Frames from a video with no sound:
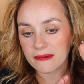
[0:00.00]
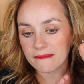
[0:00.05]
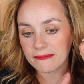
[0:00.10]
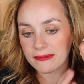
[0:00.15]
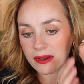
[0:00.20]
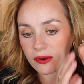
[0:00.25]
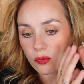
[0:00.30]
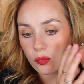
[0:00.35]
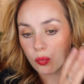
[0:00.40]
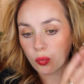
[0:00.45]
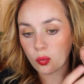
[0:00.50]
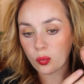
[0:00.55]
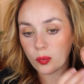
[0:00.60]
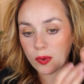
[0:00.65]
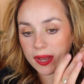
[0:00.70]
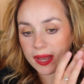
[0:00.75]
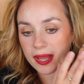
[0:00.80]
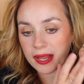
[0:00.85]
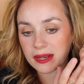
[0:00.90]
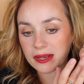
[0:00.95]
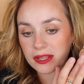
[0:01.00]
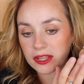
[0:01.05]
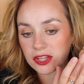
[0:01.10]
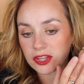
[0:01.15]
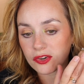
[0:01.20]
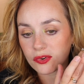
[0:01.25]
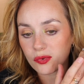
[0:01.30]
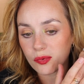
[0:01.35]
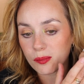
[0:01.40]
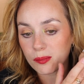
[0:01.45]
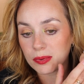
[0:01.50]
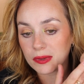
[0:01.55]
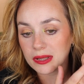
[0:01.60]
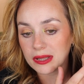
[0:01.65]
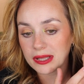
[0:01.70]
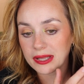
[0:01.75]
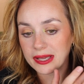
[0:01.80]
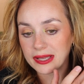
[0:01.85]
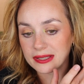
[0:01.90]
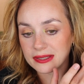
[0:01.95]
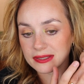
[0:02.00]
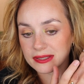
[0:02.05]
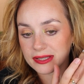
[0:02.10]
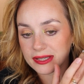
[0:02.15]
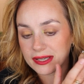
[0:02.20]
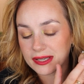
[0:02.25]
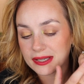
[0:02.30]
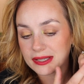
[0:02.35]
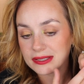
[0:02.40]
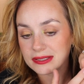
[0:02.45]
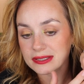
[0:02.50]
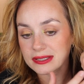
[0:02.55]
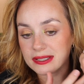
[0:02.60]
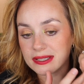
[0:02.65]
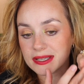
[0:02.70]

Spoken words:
Now, when you blend it,